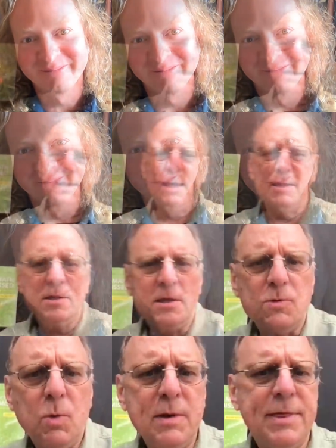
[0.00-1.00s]
Yeah,
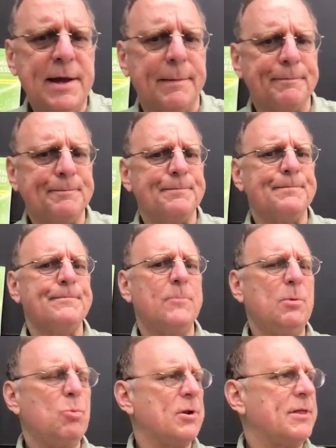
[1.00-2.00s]
there's one thing,
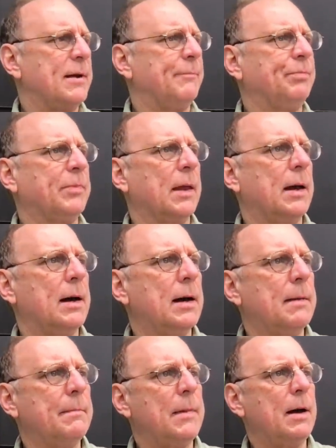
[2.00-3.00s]
one more thing.
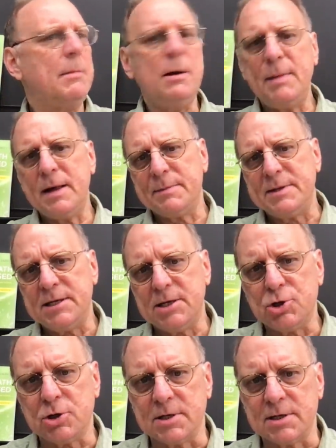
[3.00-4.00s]
Um, among
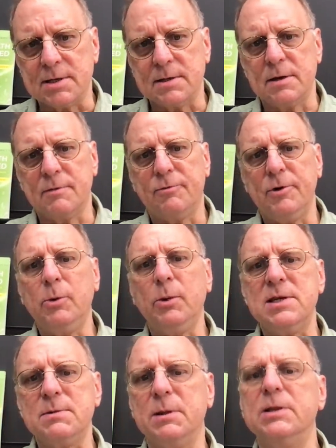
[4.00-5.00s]
mathematicians, they're frequently
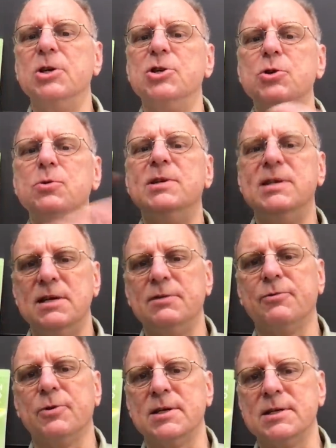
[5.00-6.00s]
split into two
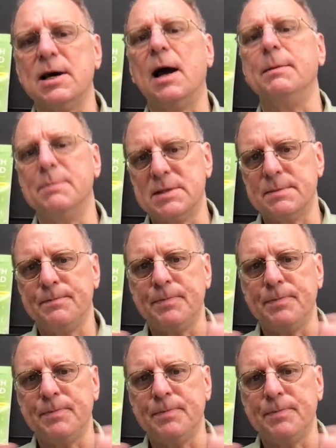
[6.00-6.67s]
different types.